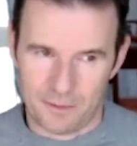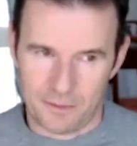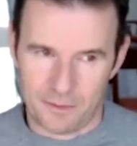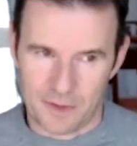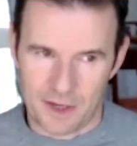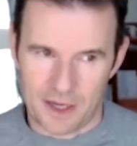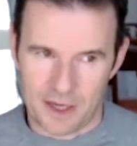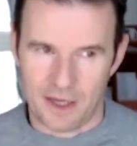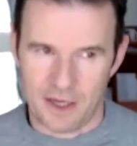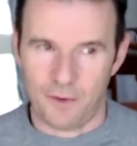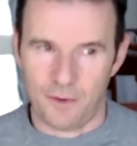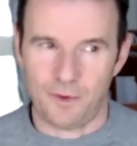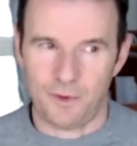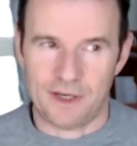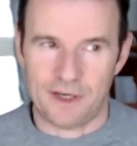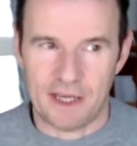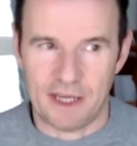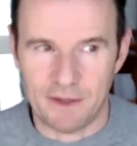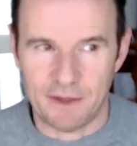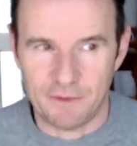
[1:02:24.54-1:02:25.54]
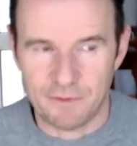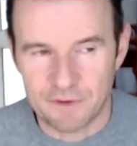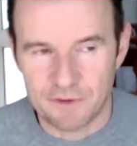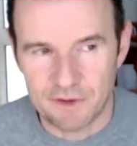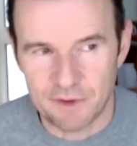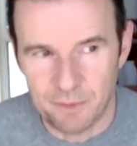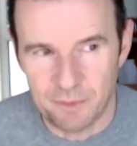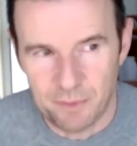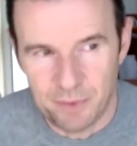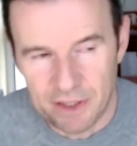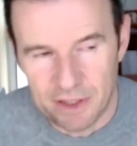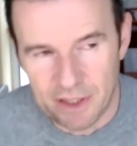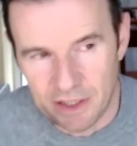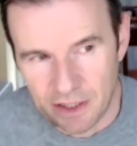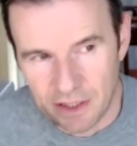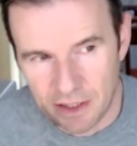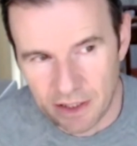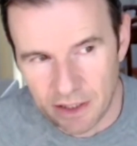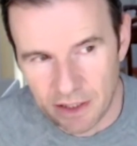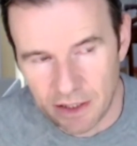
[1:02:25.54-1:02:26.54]
I would have to
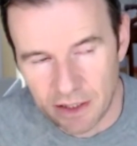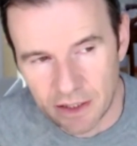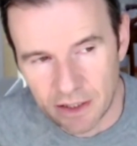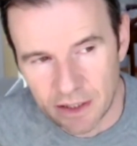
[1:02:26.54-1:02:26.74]
be